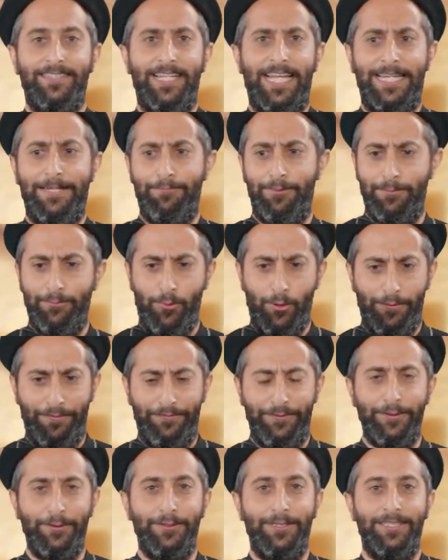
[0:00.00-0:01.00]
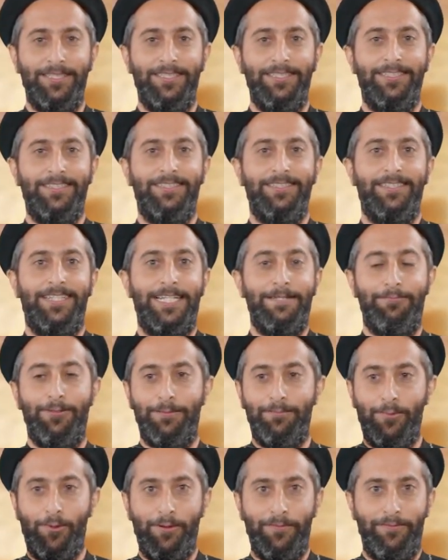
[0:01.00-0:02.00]
and he put more food, and he
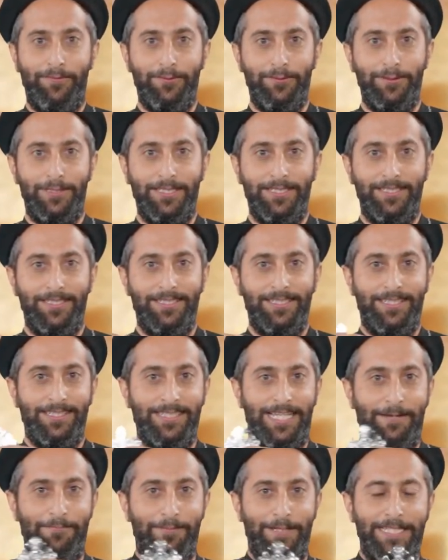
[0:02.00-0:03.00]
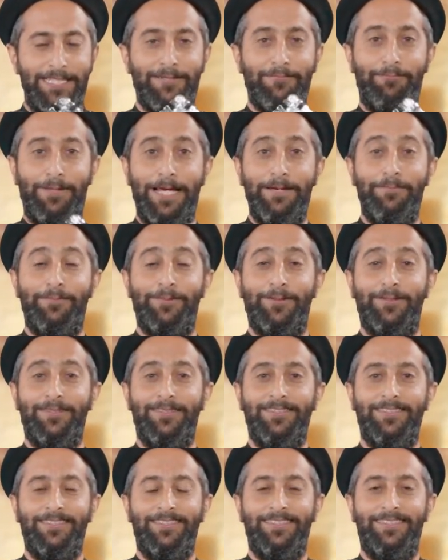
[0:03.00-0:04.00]
put more food. That piece of
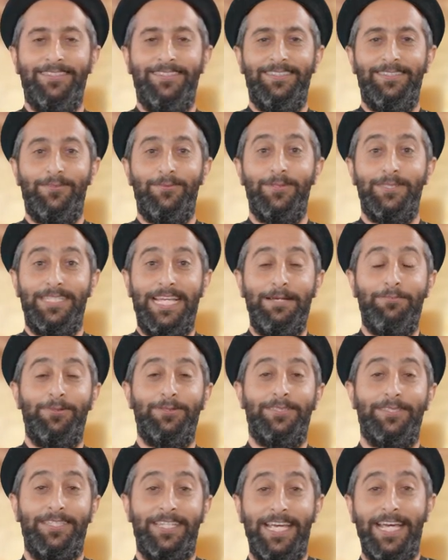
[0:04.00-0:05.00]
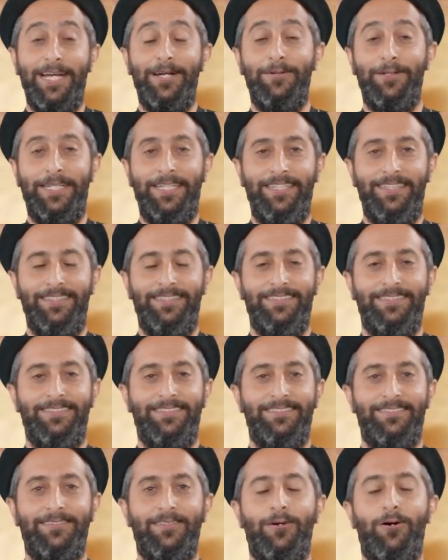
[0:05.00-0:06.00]
paper was able to carry
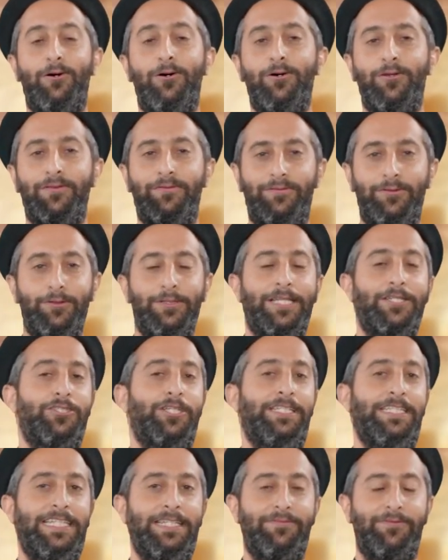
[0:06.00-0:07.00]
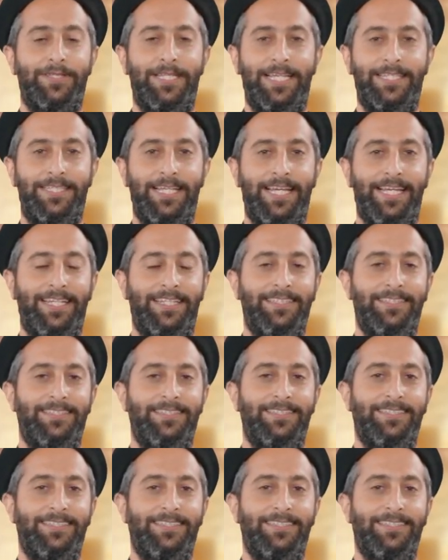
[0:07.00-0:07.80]
all the food that she needed for that day.